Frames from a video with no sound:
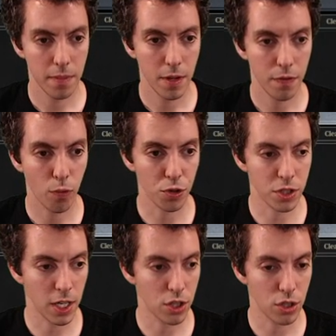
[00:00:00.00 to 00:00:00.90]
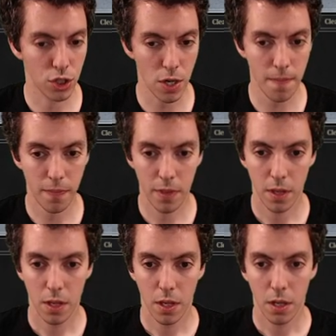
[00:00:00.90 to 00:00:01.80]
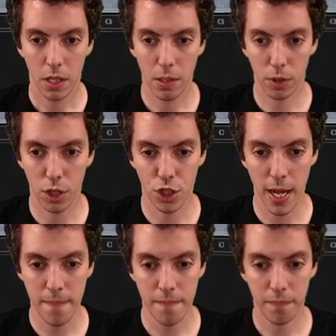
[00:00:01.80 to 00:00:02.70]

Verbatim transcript: Force negation, sure. Then we're gonna jam. And